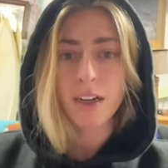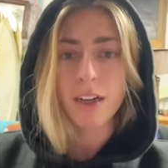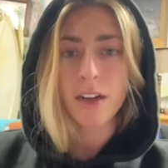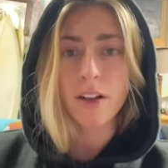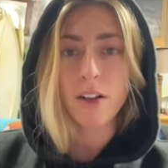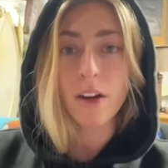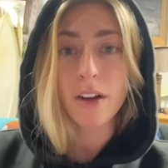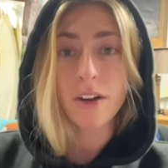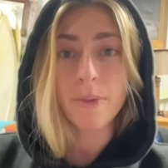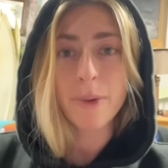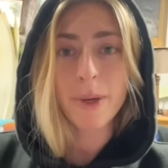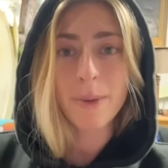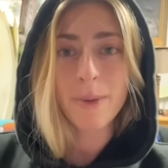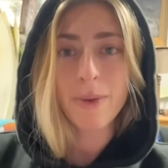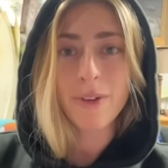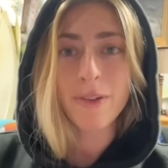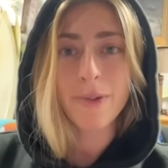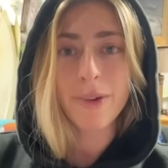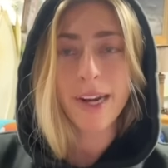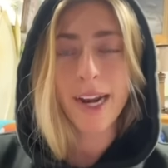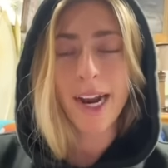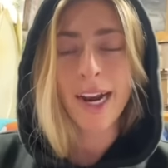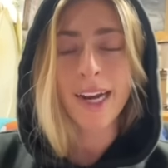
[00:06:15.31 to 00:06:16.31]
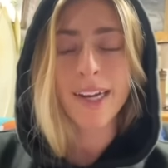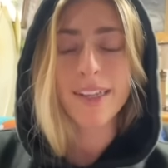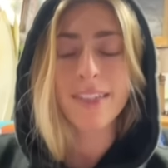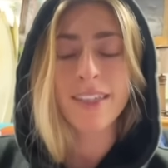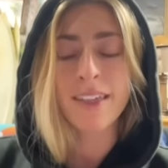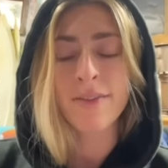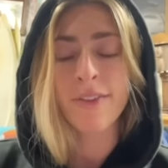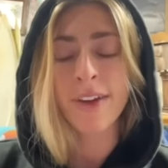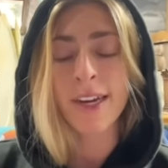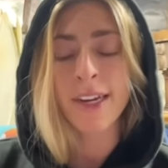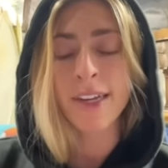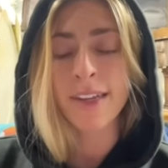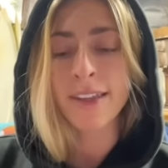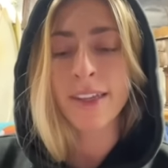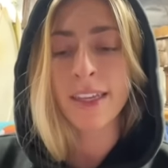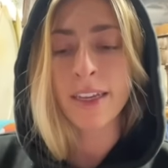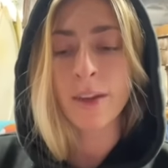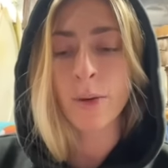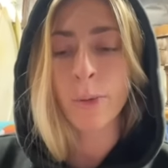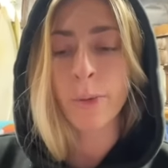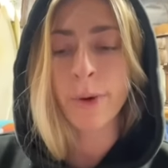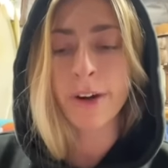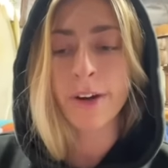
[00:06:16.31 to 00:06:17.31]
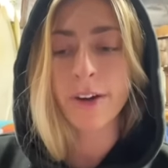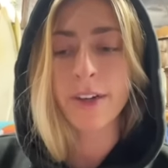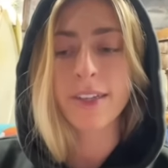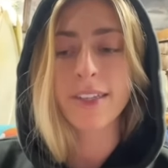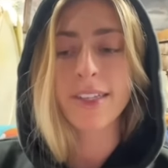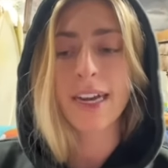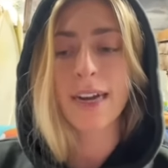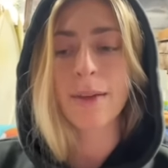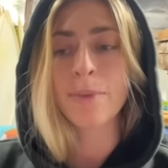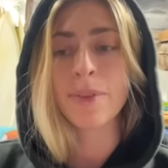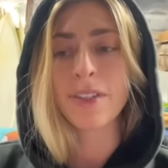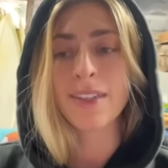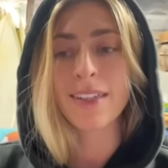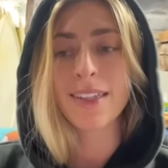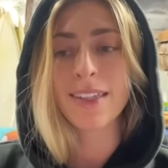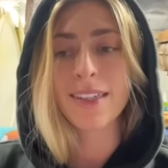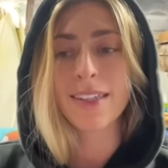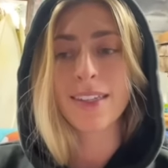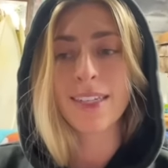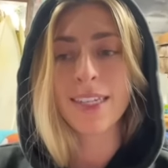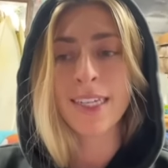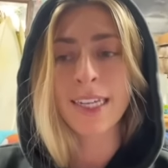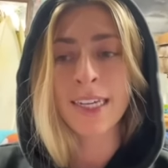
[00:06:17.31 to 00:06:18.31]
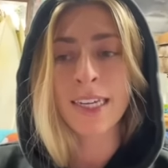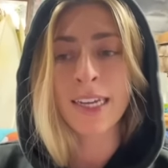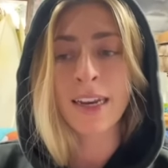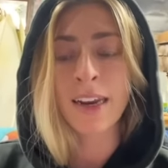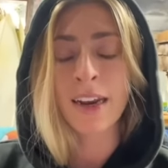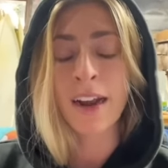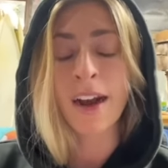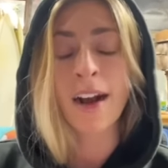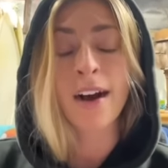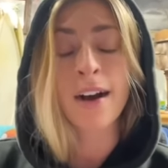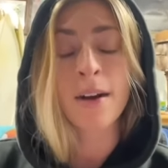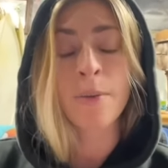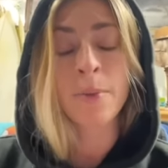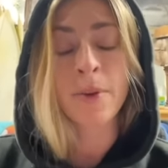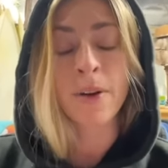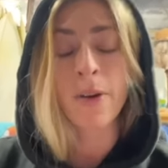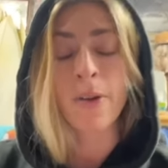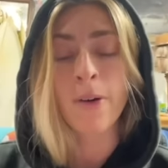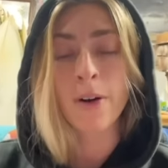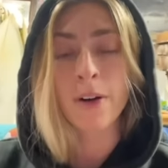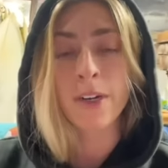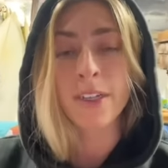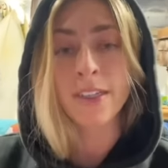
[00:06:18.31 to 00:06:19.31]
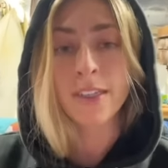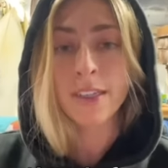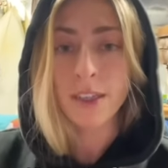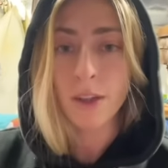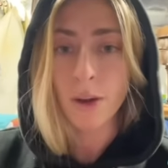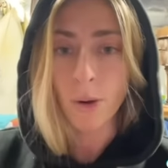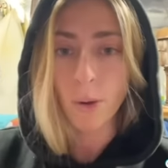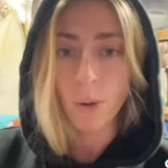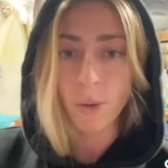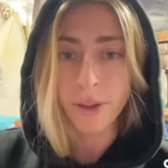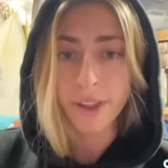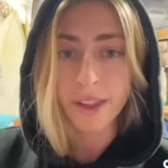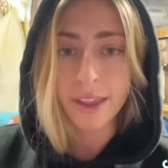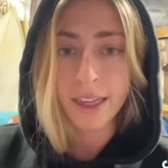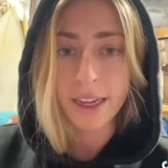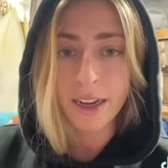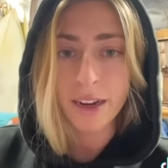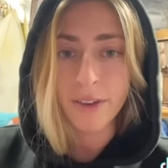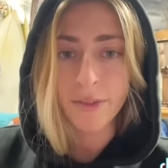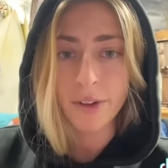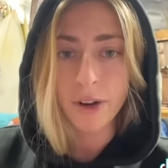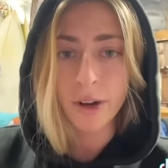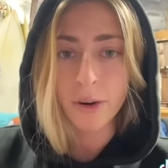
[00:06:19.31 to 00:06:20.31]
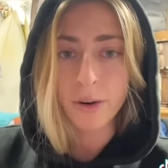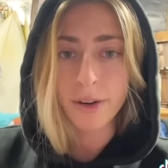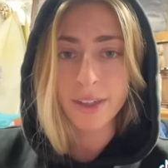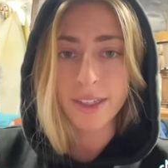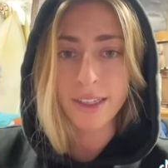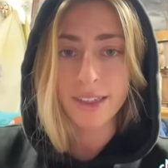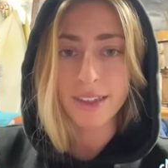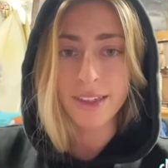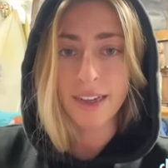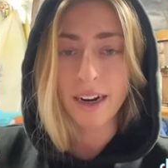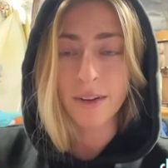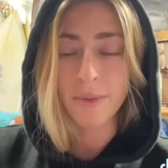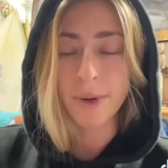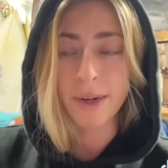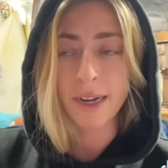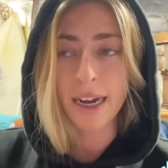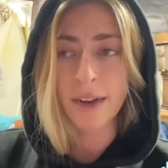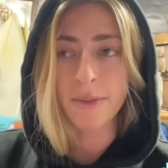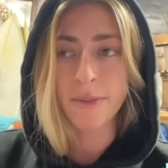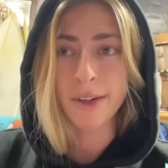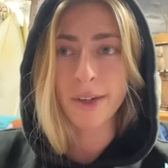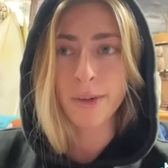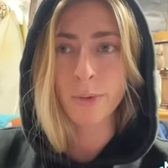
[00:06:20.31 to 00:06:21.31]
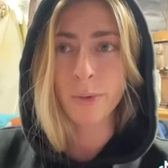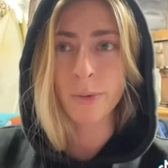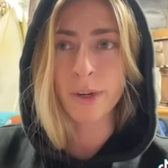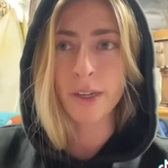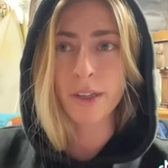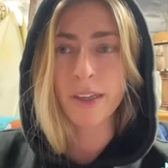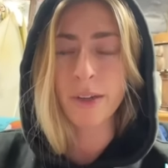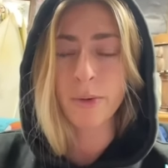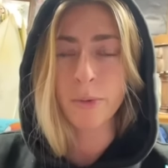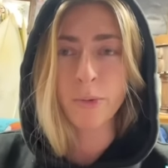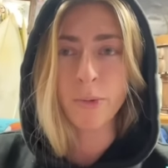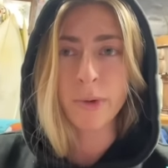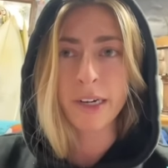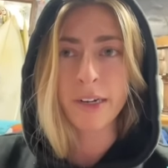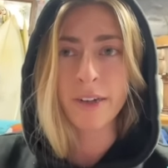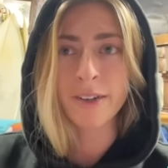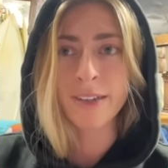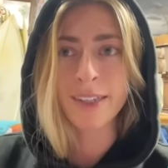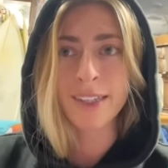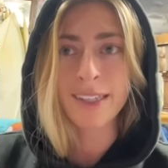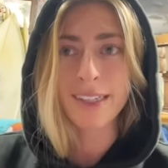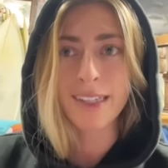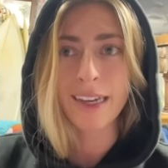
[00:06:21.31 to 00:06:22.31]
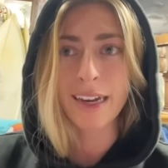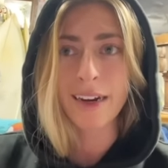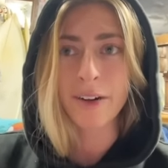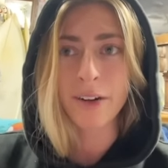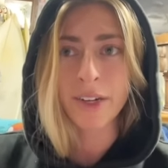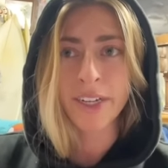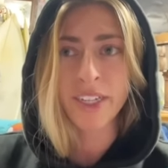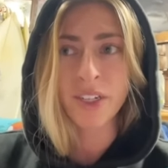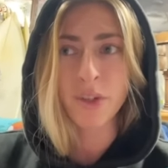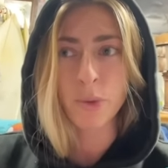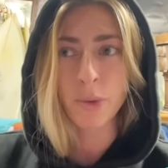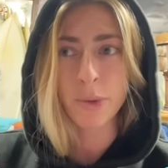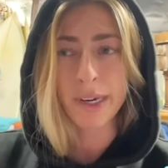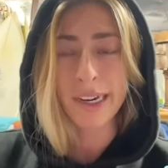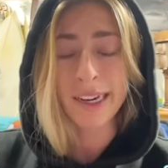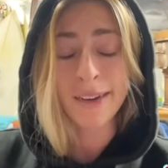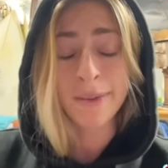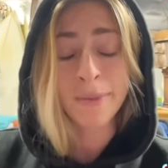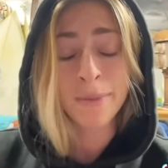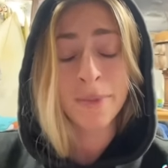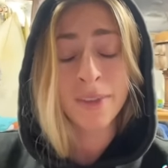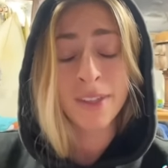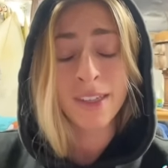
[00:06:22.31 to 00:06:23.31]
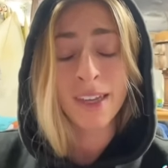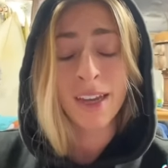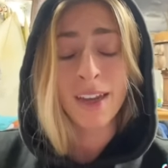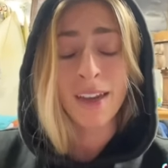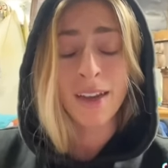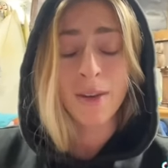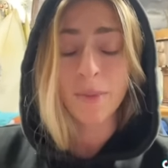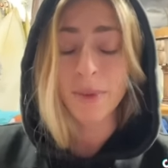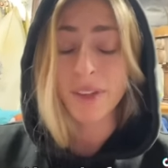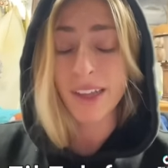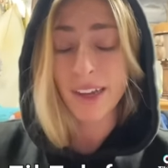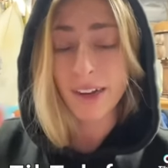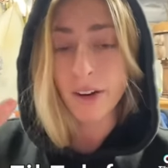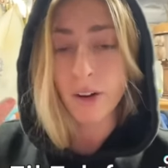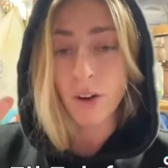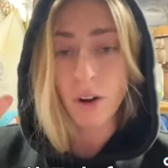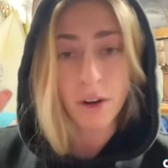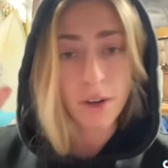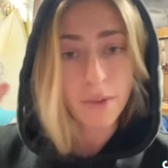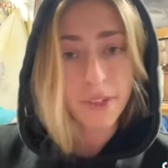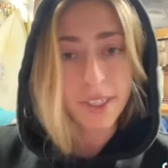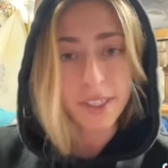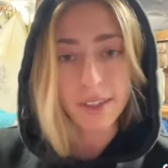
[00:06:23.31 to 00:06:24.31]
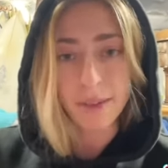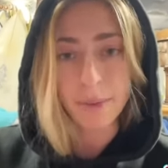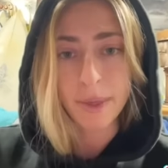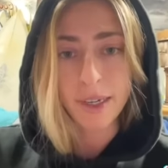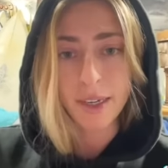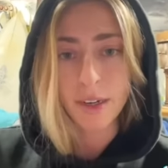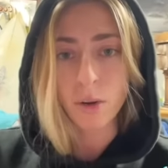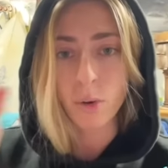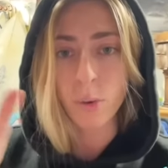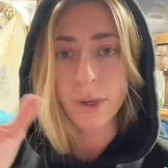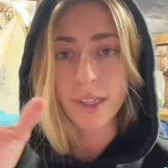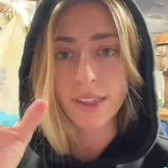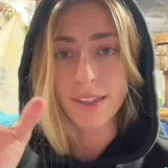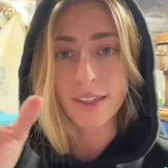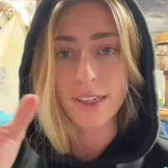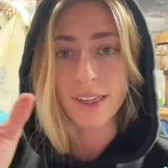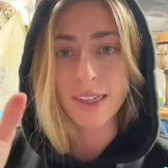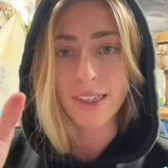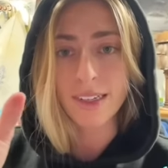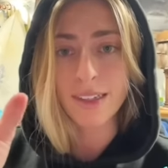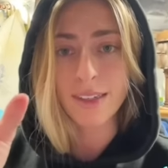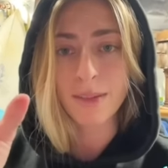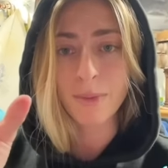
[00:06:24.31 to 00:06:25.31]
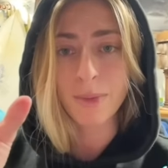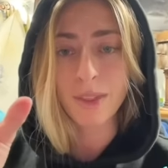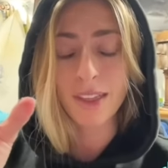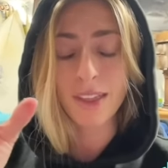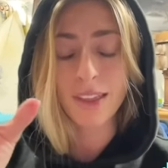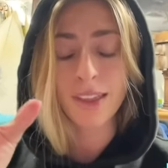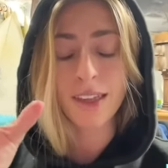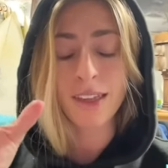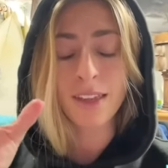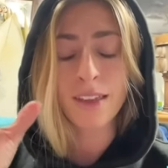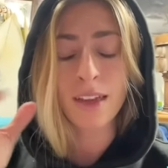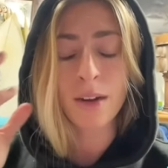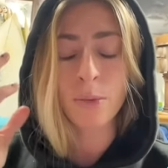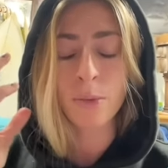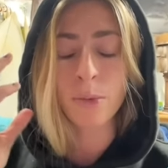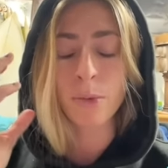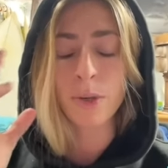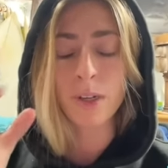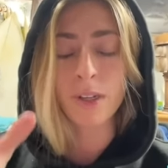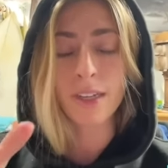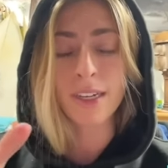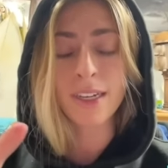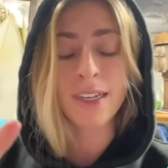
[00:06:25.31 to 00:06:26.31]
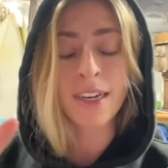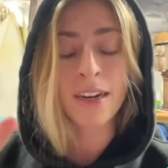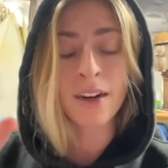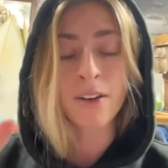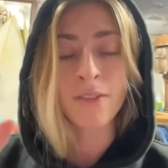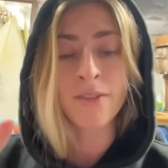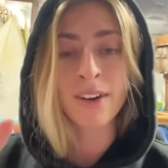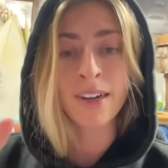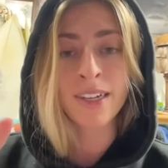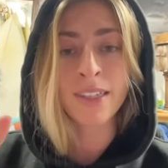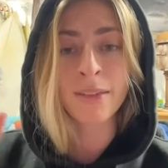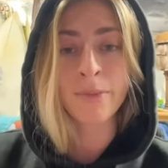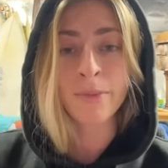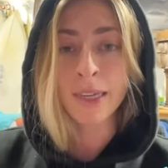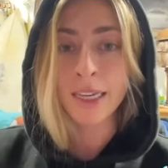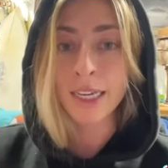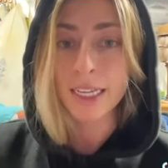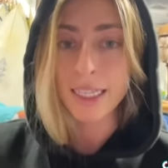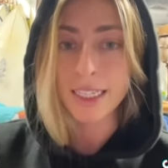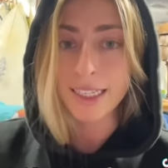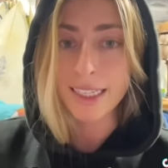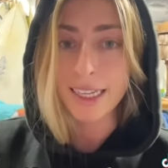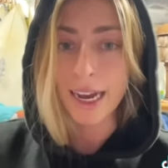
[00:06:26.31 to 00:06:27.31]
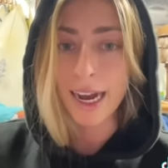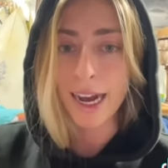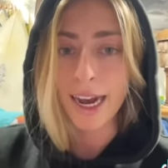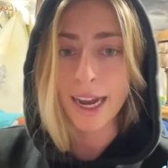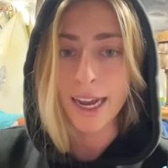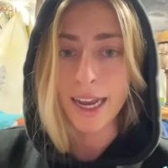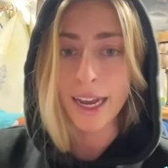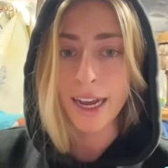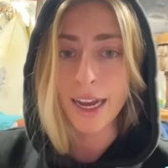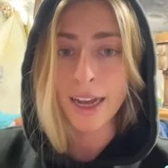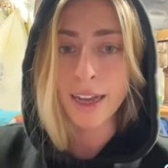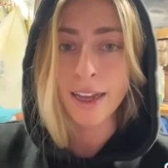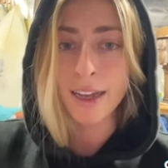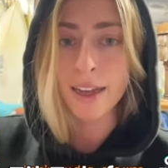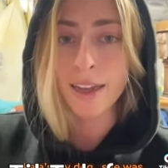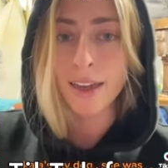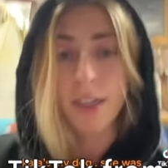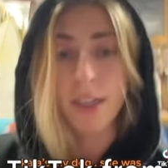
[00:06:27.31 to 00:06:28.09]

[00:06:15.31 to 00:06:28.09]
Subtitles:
A lot of people have been asking if anything weird has happened since digging it up, and honestly, the only thing I've noticed is that I've been having really weird, scary dreams, but that could obviously be a coincidence. But the thing that really terrifies me is Kaya.